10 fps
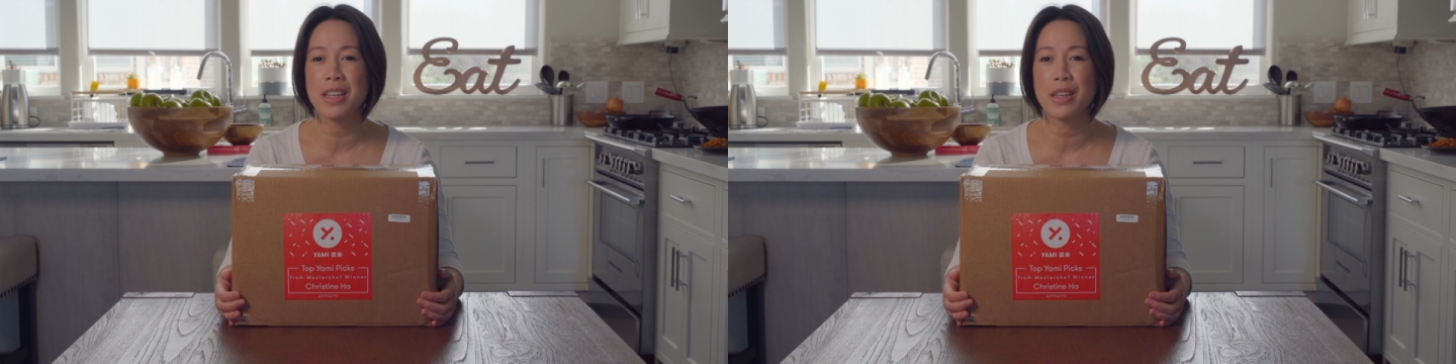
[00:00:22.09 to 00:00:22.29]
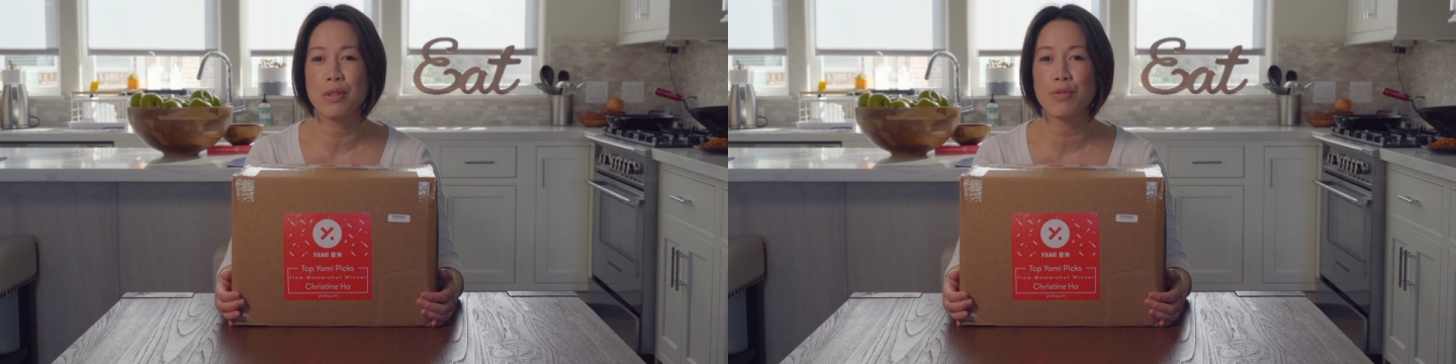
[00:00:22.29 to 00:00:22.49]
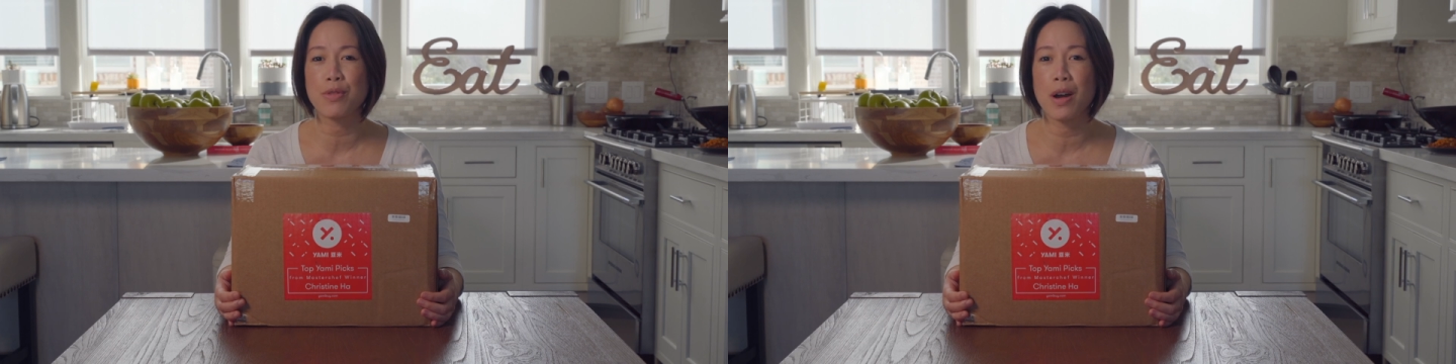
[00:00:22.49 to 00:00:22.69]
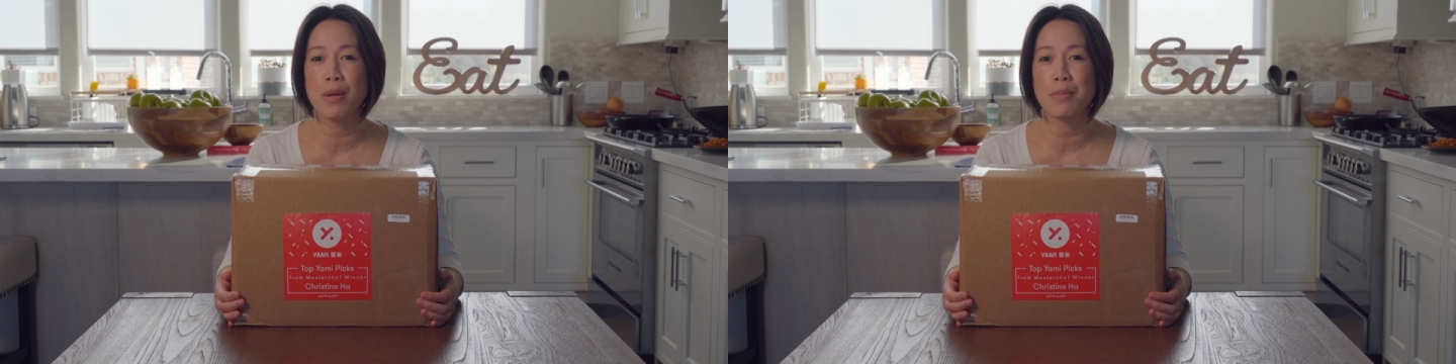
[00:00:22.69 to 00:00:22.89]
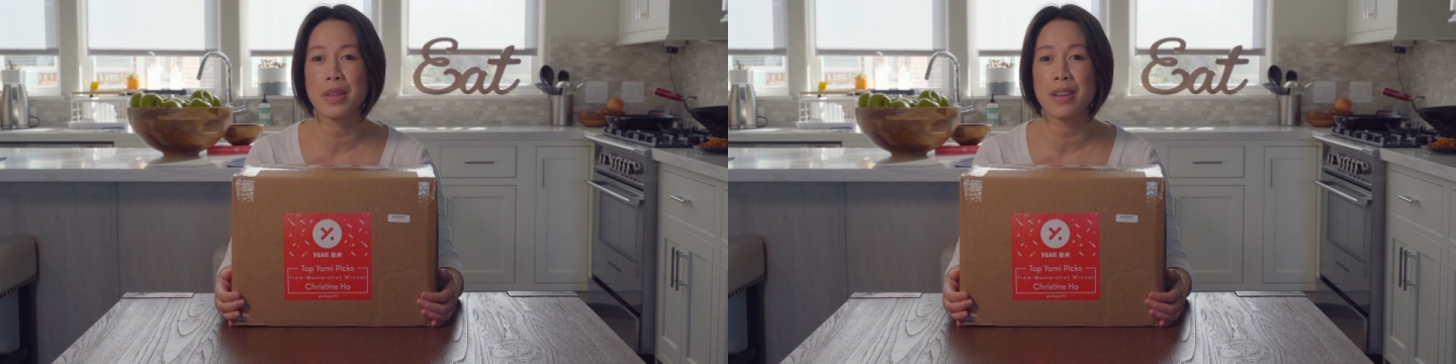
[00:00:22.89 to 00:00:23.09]
in
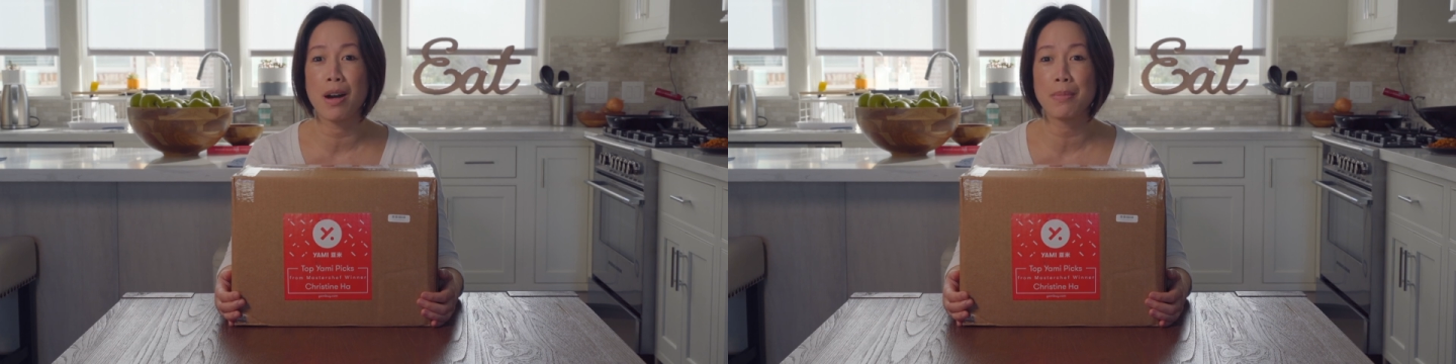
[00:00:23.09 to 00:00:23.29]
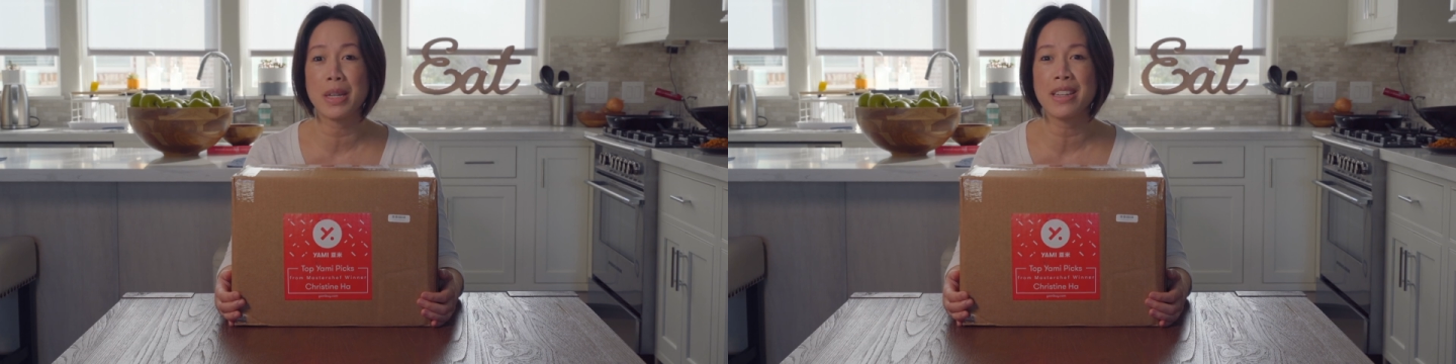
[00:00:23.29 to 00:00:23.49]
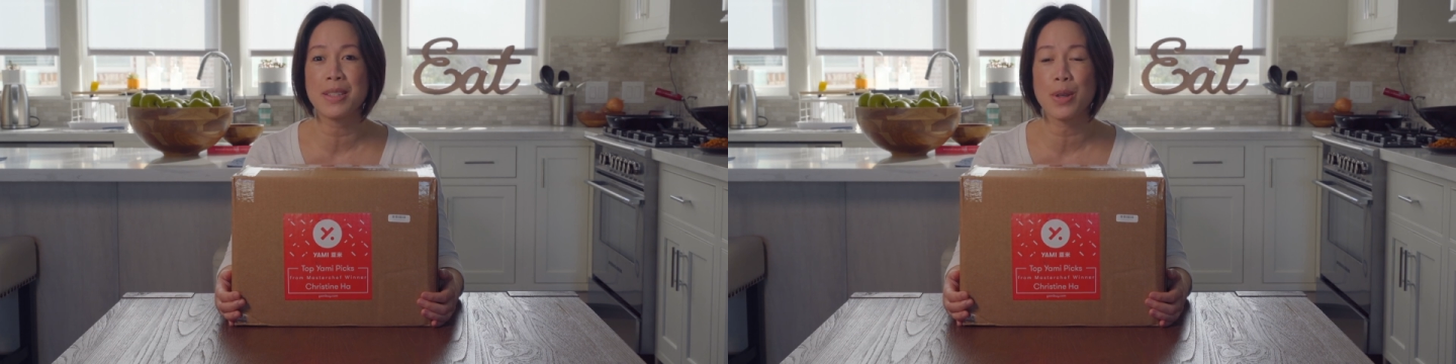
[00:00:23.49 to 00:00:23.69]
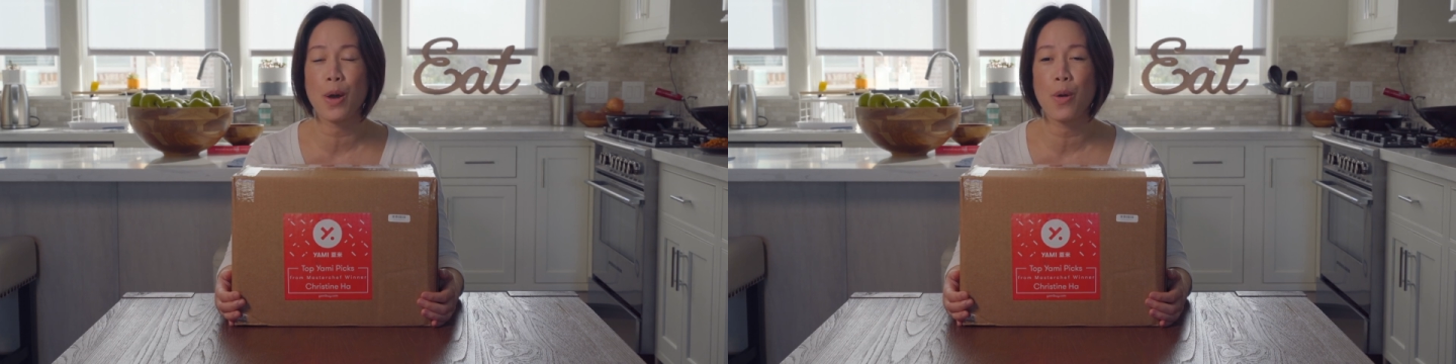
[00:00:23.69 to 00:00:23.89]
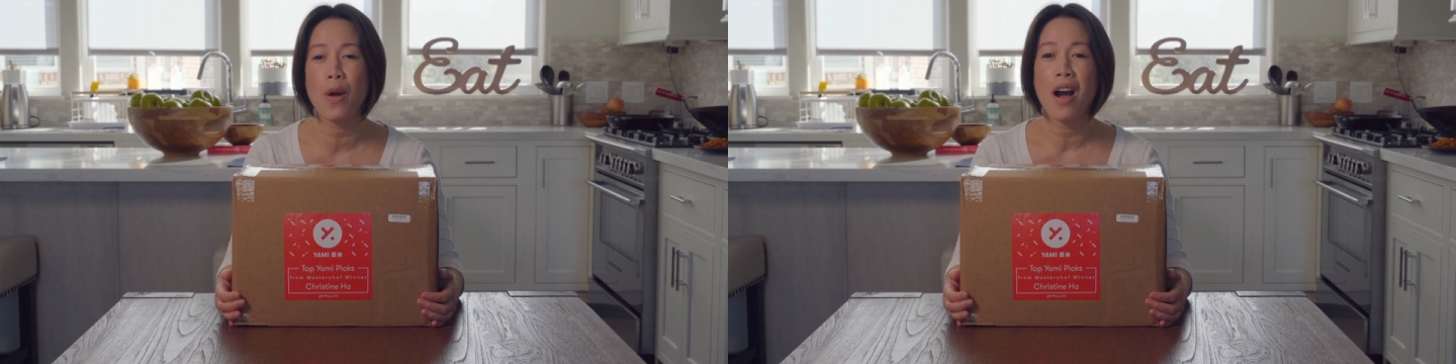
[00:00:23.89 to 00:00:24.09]
from Yami.
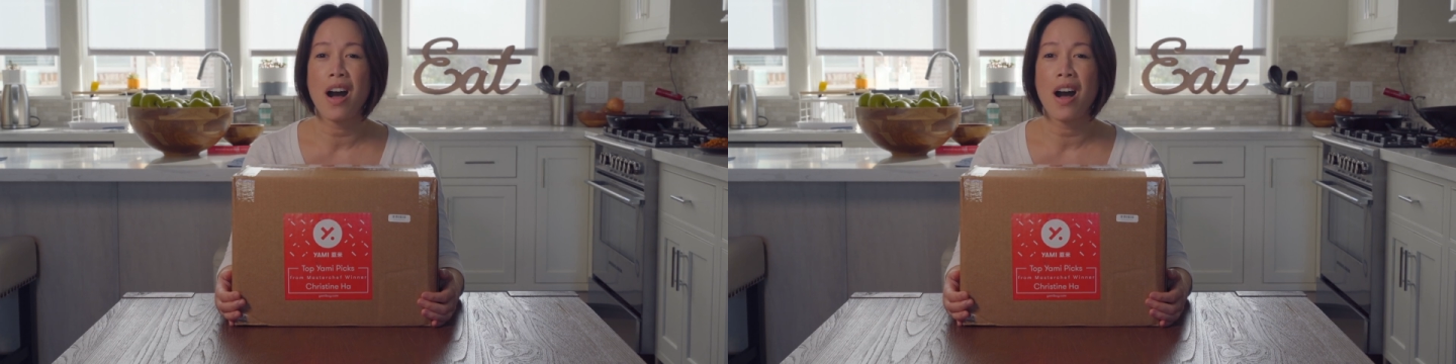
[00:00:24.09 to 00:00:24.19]
So